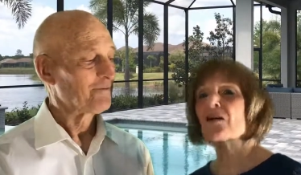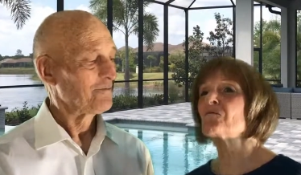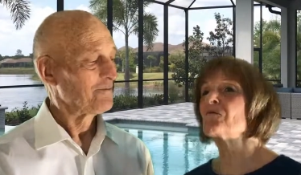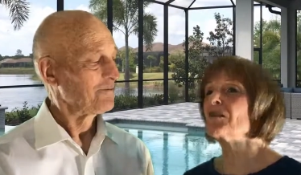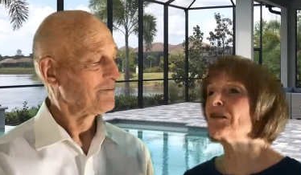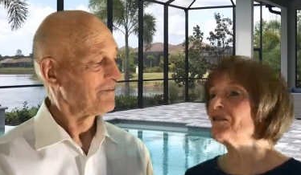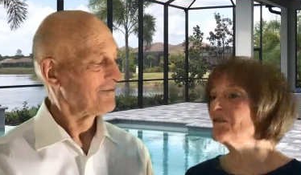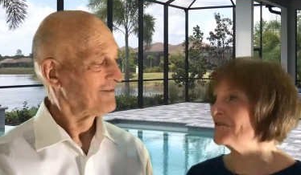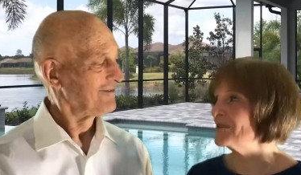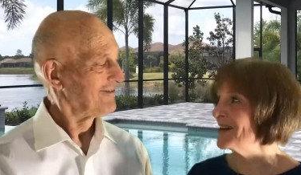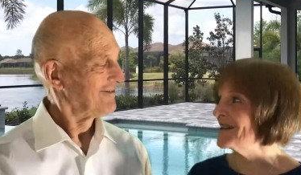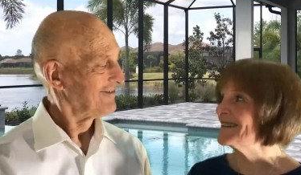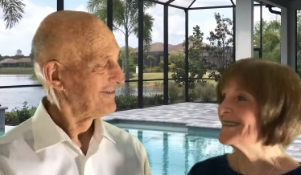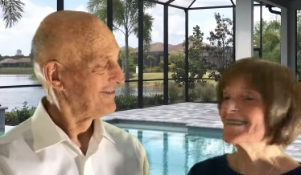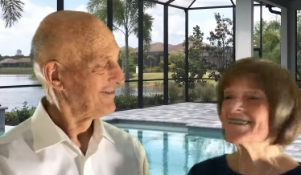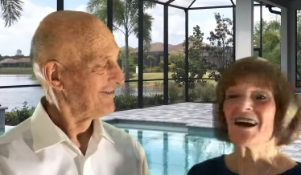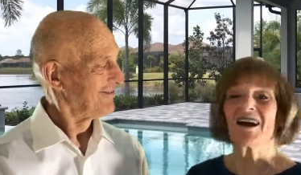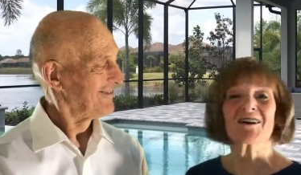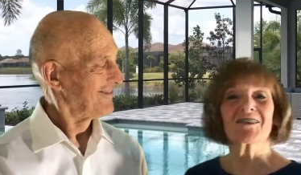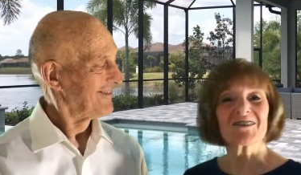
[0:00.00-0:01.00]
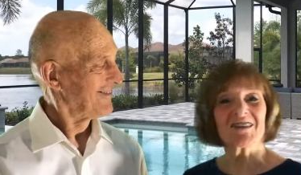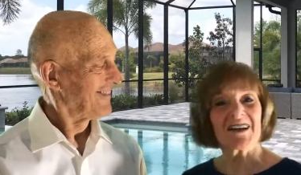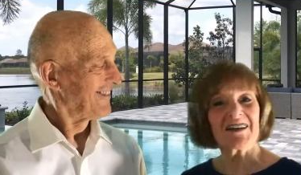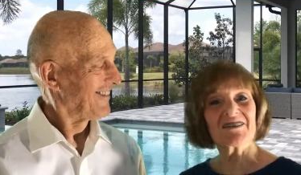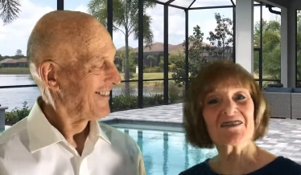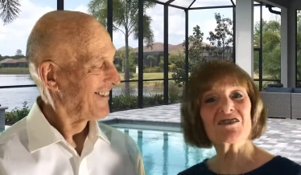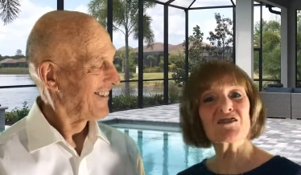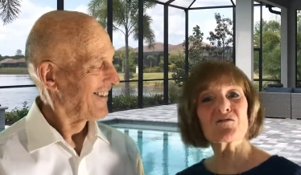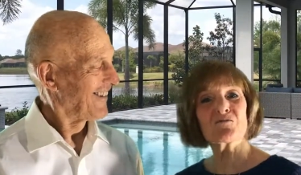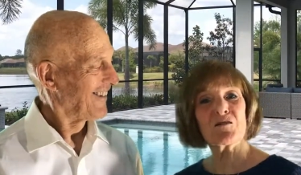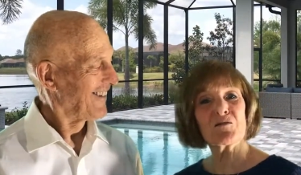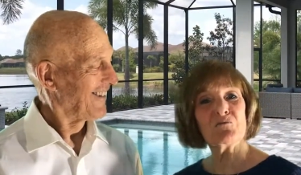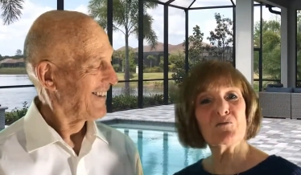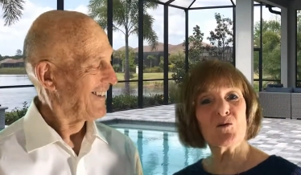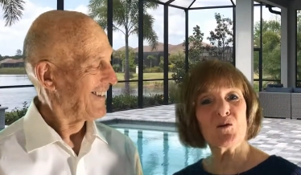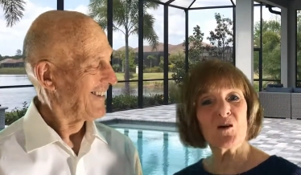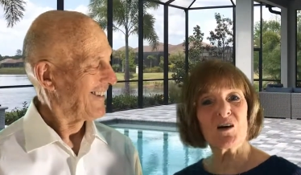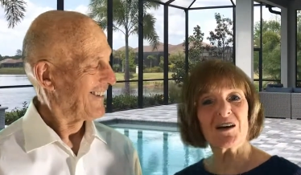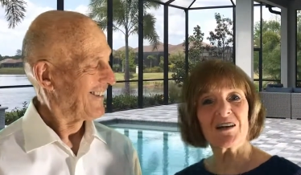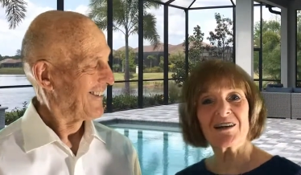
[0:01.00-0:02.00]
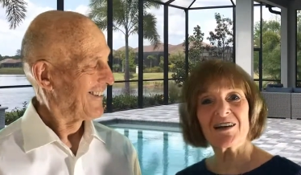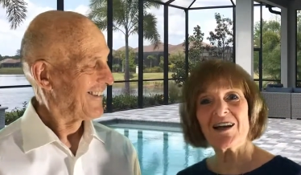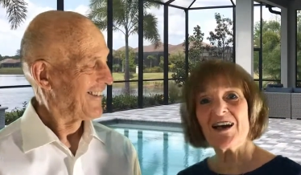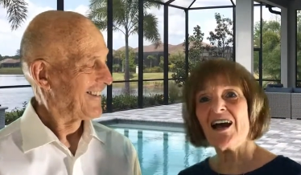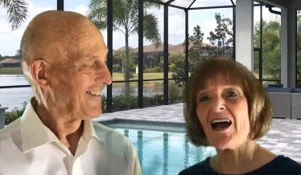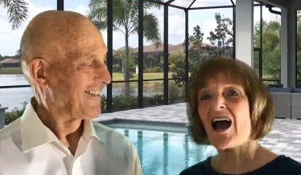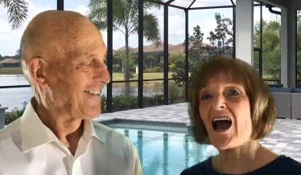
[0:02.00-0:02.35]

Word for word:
Speaker 1: why we created our latest report,